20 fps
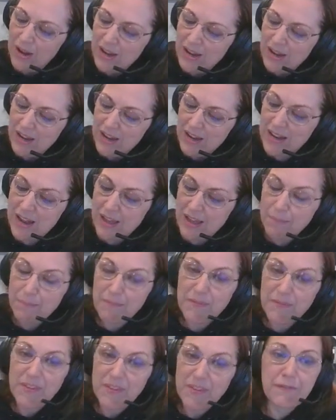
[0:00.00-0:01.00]
In
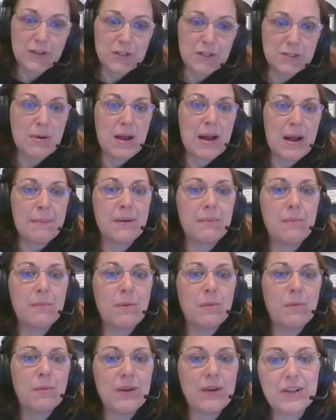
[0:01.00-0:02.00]
the first problem,
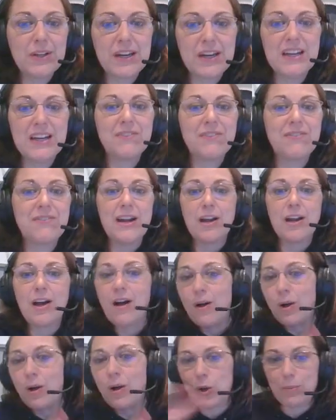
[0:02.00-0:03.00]
we are looking to find
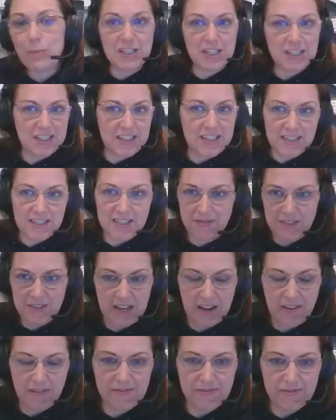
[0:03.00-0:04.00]
a whole bunch of list of
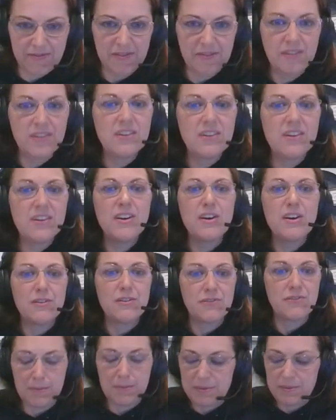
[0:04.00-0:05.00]
stuff
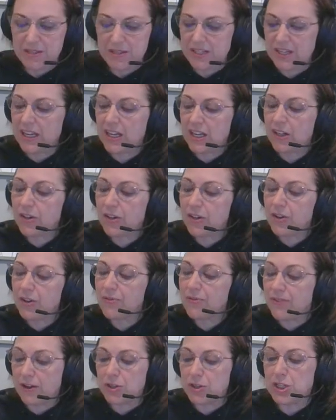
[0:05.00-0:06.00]
for a particular
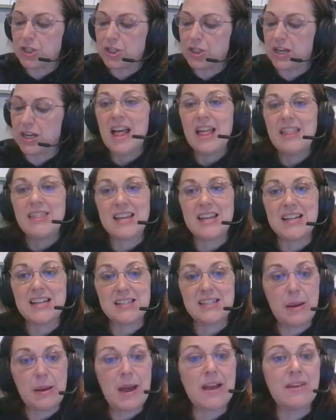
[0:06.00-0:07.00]
function that's
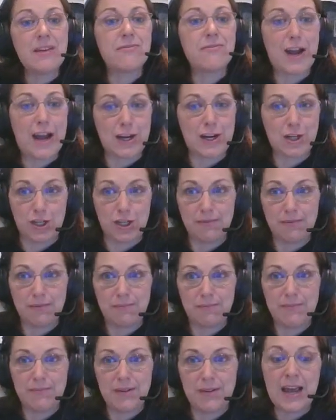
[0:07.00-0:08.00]
a fraction.
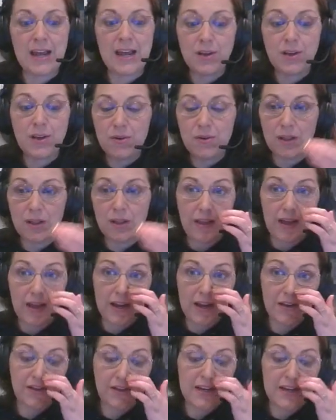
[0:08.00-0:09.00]
And I know a lot
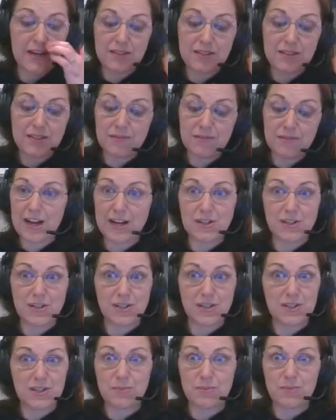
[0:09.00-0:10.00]
of us,
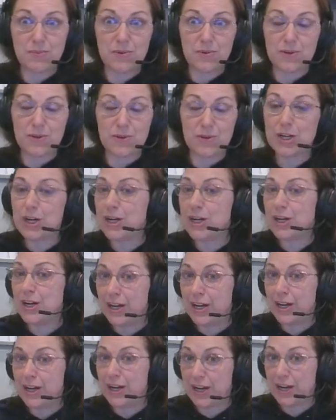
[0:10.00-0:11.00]
fractions were
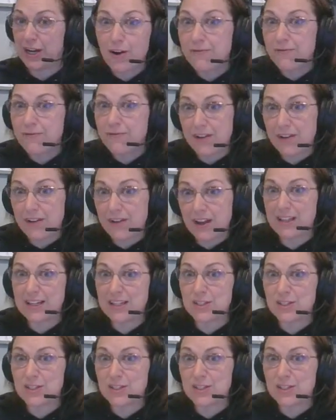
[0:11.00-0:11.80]
not our favorite thing in